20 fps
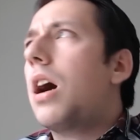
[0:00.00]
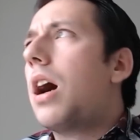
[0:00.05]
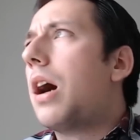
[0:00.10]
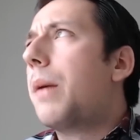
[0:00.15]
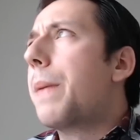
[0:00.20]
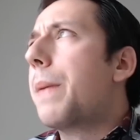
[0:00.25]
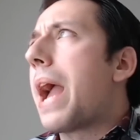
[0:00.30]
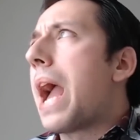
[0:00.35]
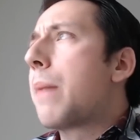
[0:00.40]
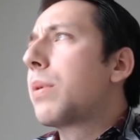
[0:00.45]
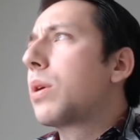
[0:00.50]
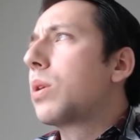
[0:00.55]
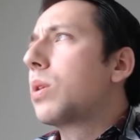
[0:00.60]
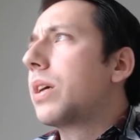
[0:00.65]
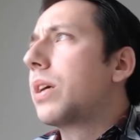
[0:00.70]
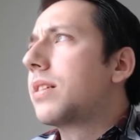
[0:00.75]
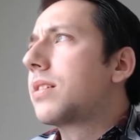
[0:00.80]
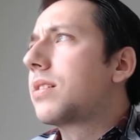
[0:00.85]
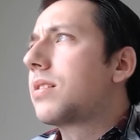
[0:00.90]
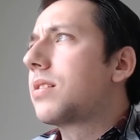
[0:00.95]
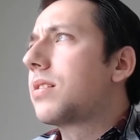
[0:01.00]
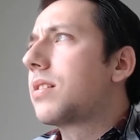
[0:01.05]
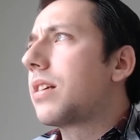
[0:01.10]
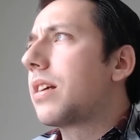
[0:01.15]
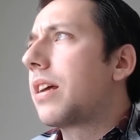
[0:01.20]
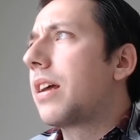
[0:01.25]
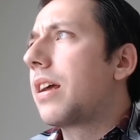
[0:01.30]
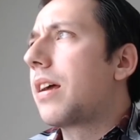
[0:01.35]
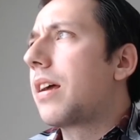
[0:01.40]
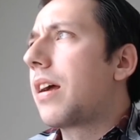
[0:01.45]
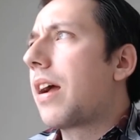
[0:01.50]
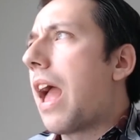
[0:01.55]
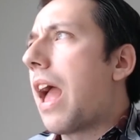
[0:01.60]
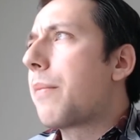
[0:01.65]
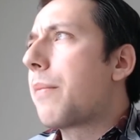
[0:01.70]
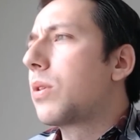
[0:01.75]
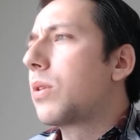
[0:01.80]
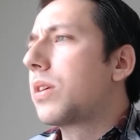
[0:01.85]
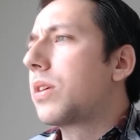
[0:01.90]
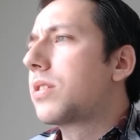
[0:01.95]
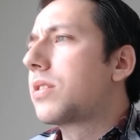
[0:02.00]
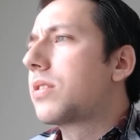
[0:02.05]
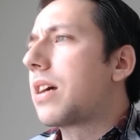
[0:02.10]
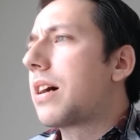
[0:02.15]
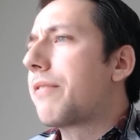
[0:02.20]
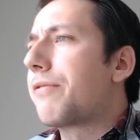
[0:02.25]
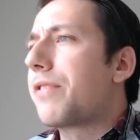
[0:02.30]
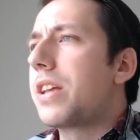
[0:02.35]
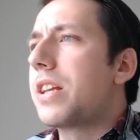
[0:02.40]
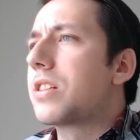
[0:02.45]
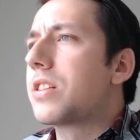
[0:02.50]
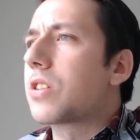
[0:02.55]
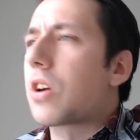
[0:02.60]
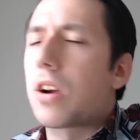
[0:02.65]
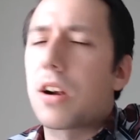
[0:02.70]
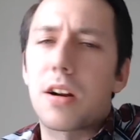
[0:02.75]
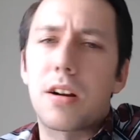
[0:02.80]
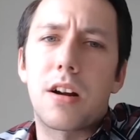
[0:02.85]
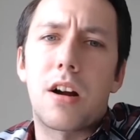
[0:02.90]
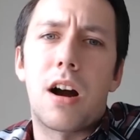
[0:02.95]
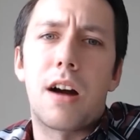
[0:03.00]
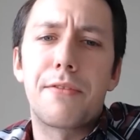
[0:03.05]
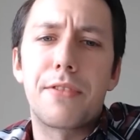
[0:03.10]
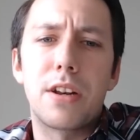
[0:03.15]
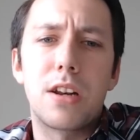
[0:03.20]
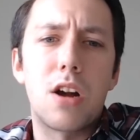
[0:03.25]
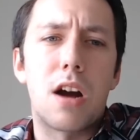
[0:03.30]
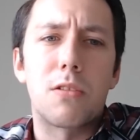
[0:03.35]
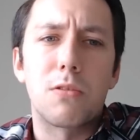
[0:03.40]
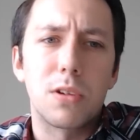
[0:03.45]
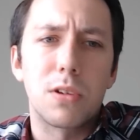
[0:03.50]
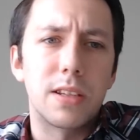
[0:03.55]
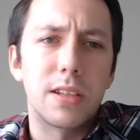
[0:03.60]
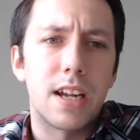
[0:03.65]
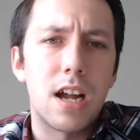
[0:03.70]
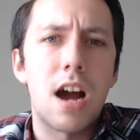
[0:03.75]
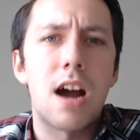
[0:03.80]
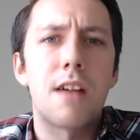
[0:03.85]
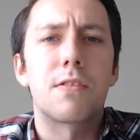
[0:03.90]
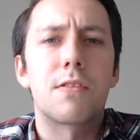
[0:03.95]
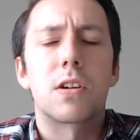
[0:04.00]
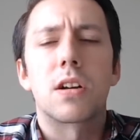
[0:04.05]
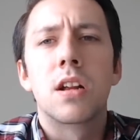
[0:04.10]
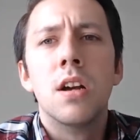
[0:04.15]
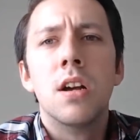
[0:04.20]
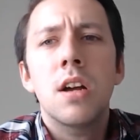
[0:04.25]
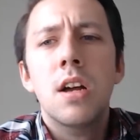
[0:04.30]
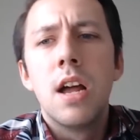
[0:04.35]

Ambulance fees are often not really covered.